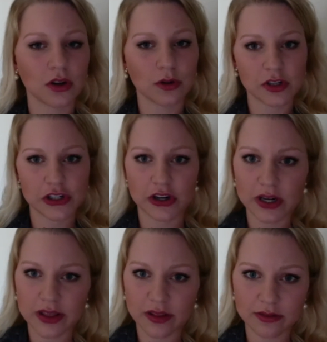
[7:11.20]

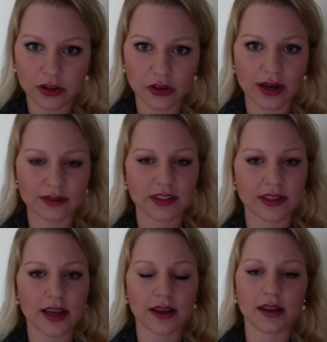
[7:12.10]
maturity level. You have to
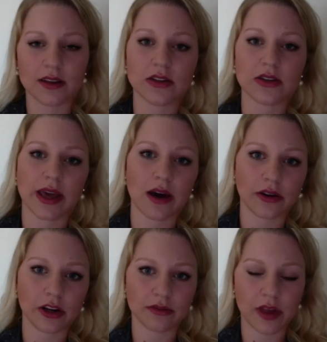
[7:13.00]
take into account
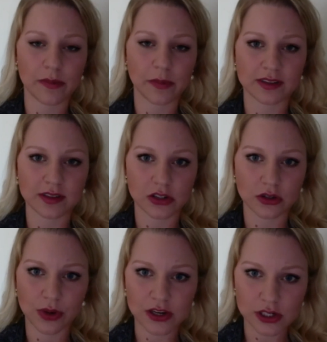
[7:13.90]
your family
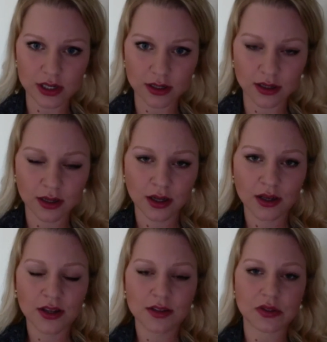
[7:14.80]
situation.
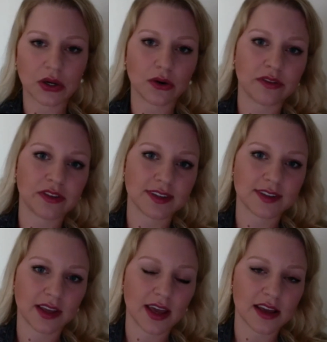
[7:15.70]
So if it's
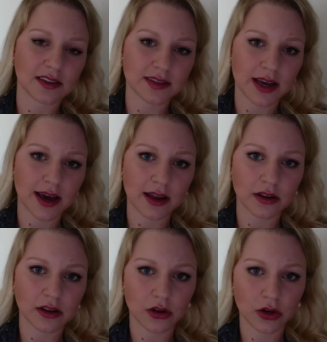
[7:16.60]
the case that,
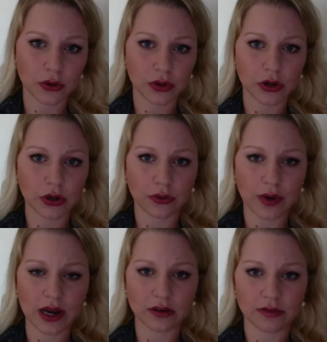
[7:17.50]
you're
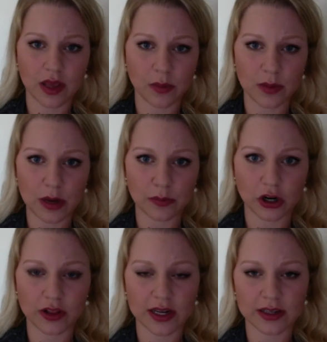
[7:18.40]
around a family
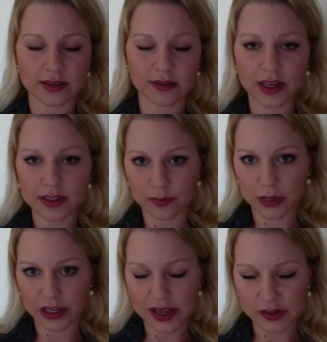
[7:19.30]
member that is affected by
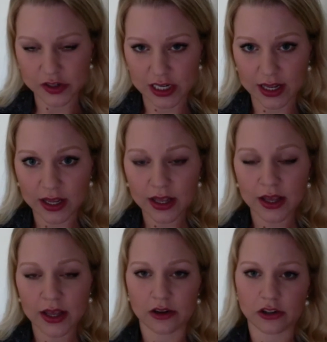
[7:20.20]
HD
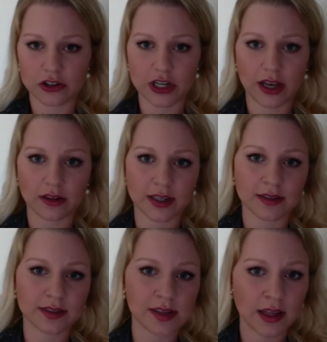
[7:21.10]
and your child can
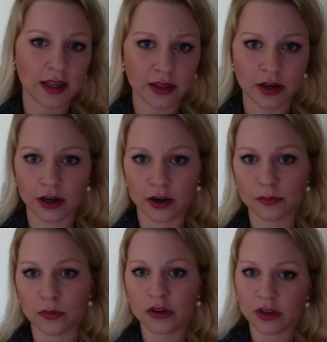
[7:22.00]
see they're
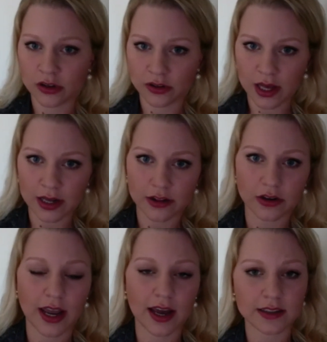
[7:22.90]
moving a lot and
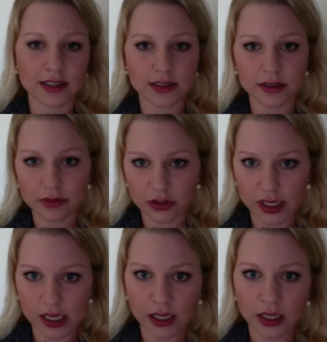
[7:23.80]
they're acting
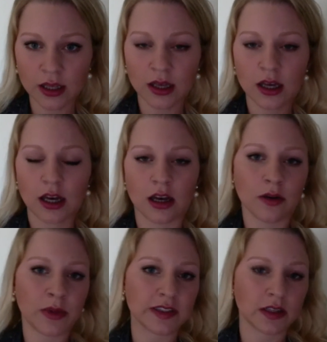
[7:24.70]
differently,
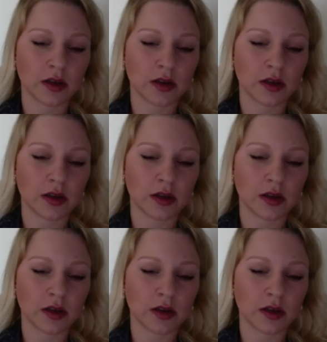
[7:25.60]
it's going